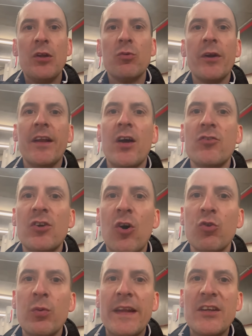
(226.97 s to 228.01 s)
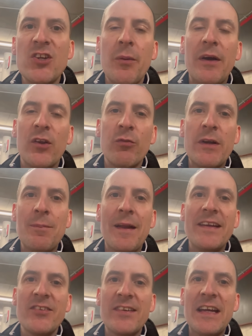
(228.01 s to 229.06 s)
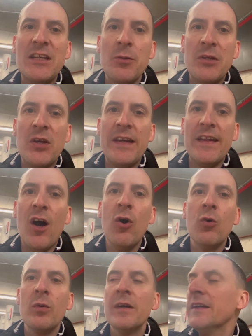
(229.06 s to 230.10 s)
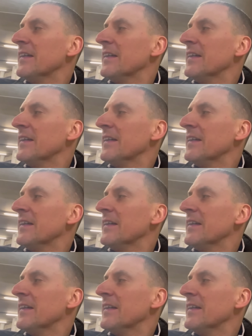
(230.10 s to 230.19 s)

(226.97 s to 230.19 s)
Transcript: It's one of those goals, when they show it on the replay in the stadium, you hear the whole